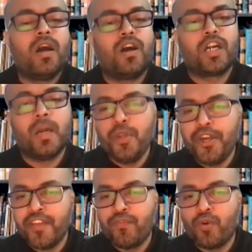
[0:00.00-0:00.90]

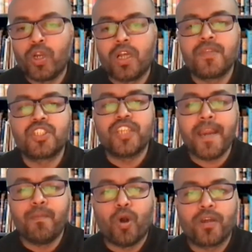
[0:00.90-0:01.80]
community forums,
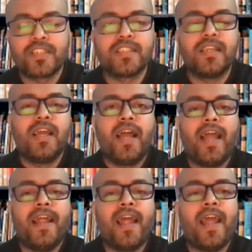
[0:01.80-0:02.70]
chatbots,
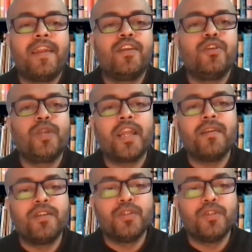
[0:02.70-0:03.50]
and you can